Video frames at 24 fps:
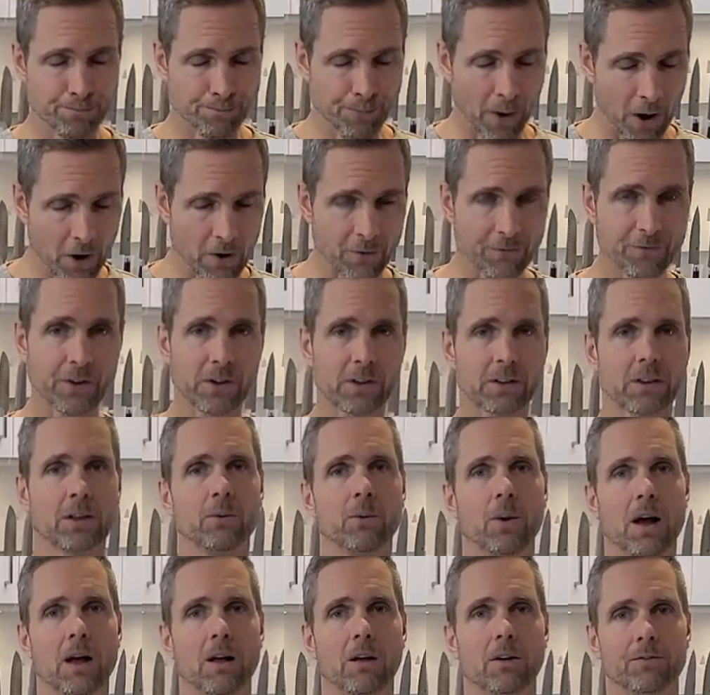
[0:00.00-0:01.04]
perfectly
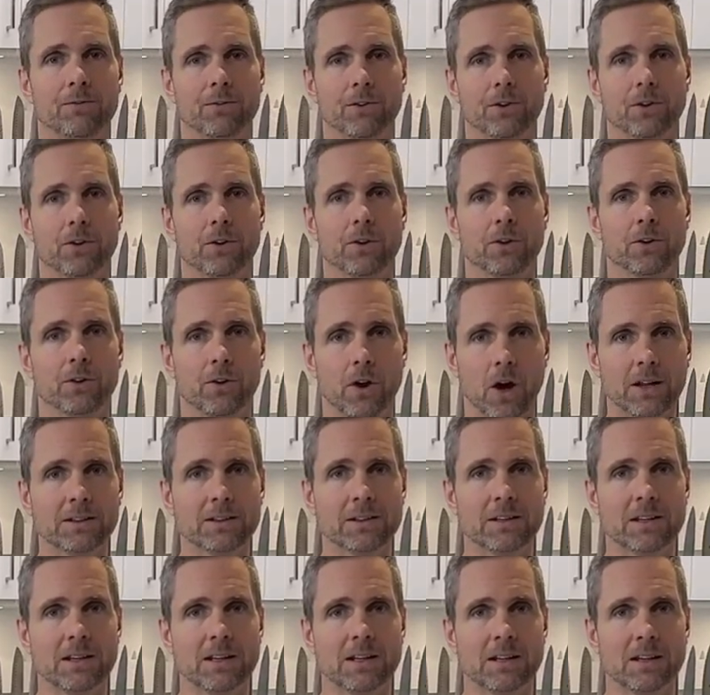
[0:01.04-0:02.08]
well for
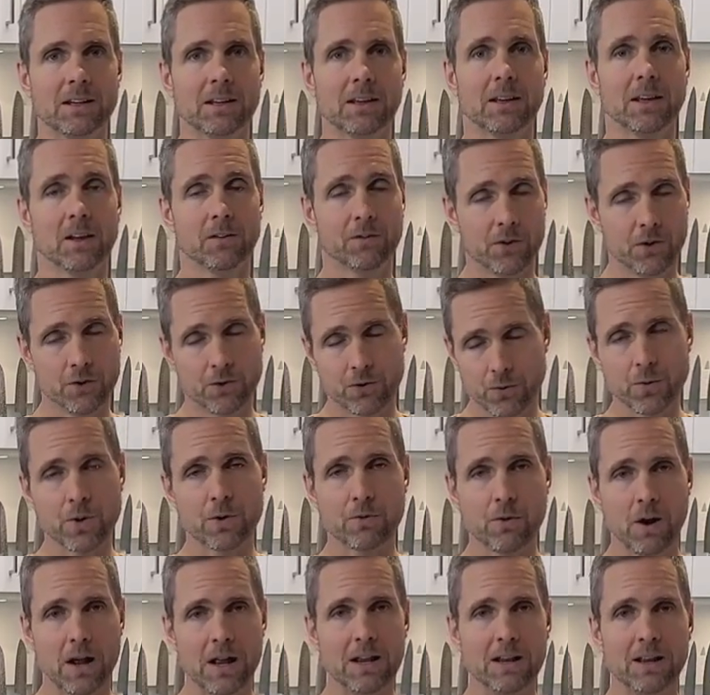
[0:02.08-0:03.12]
nonstick if you do
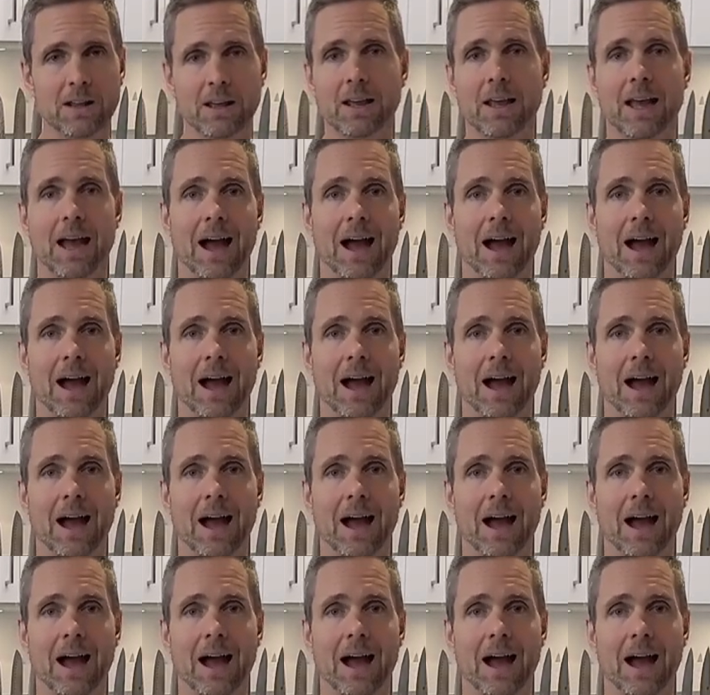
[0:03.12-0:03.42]
it right.